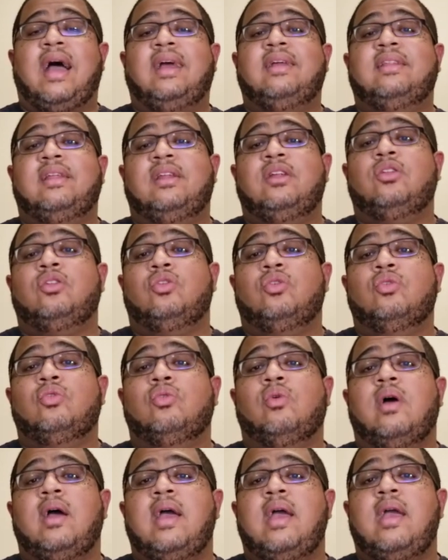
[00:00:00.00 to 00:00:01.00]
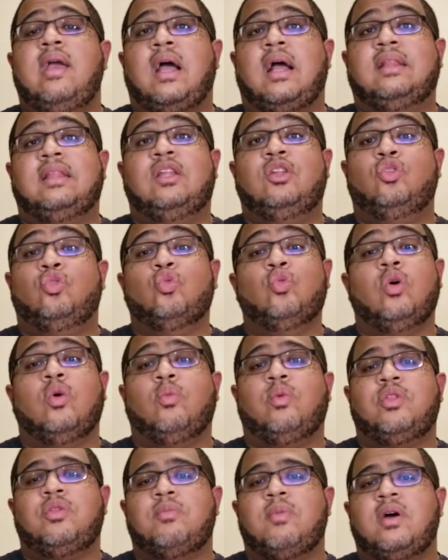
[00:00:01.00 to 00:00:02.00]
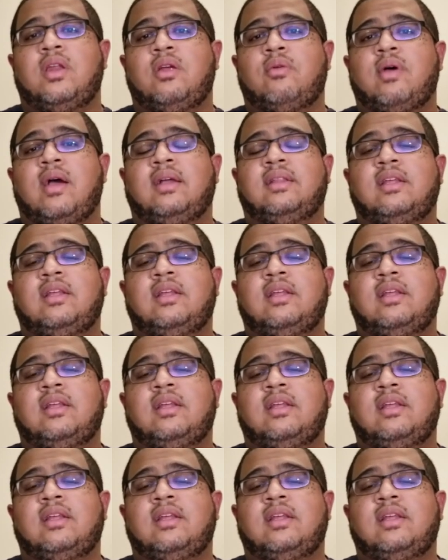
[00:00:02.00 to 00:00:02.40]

didn't do it with money, right?